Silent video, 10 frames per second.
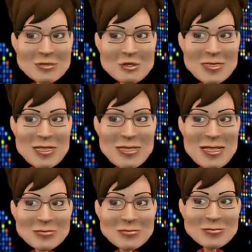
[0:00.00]
you,
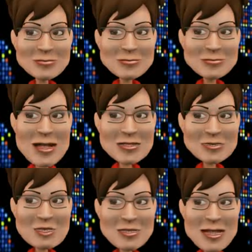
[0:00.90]
Larry. It is
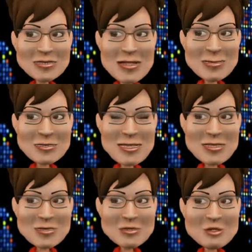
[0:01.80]
so nice to be here
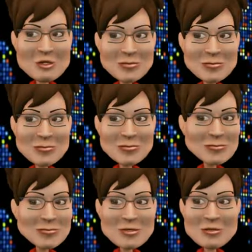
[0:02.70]
with you.
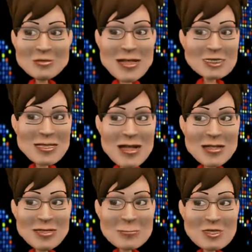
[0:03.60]
Would you like me to
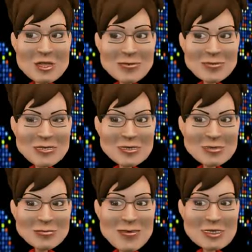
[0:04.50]
climb over the desk
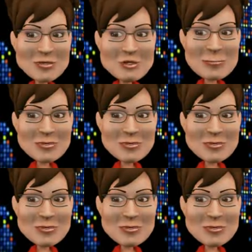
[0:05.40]
and give you a